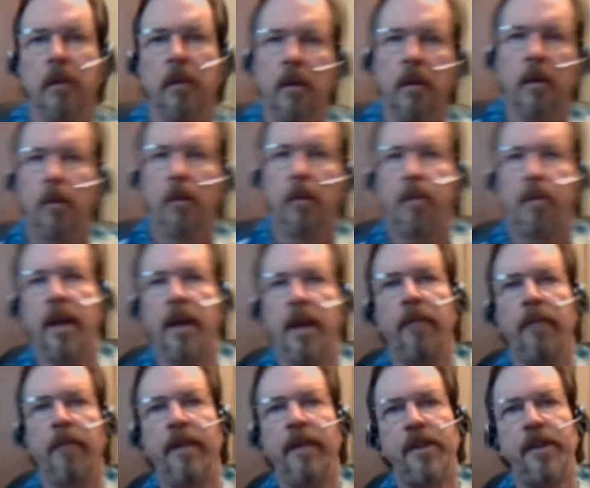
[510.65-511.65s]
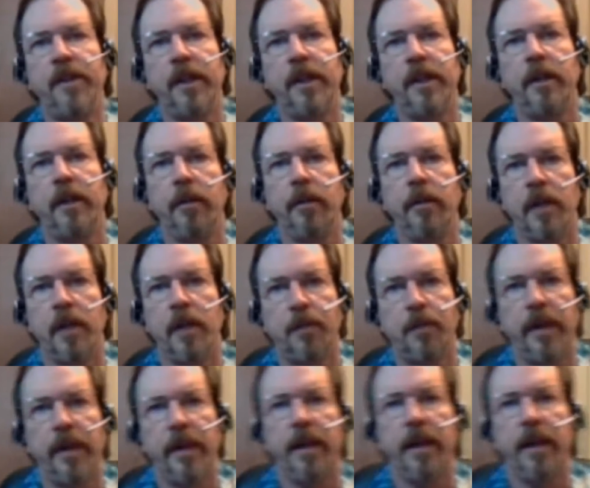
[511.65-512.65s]
plain VG USP,
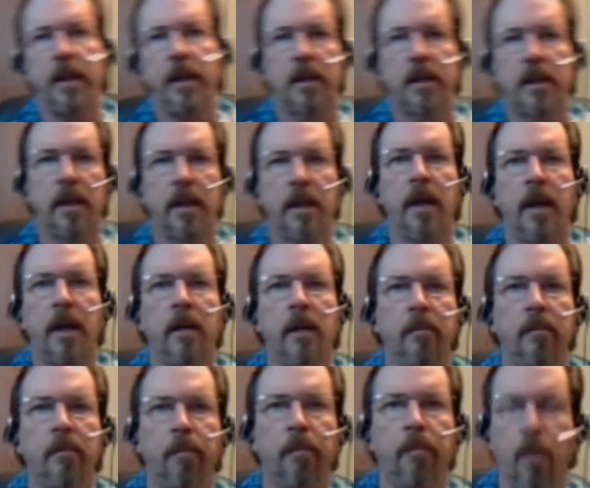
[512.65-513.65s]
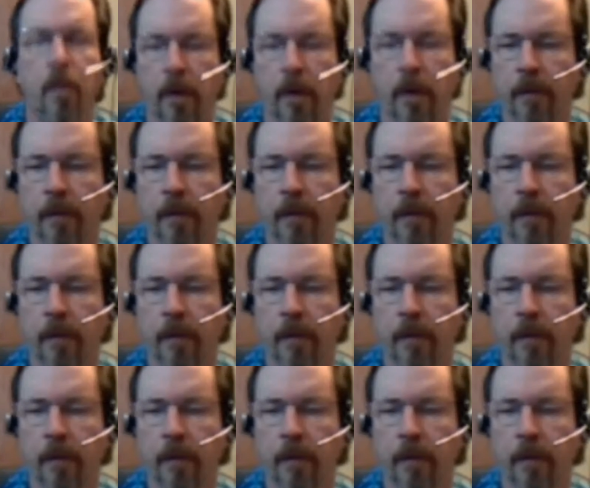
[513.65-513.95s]
it's kind of boring.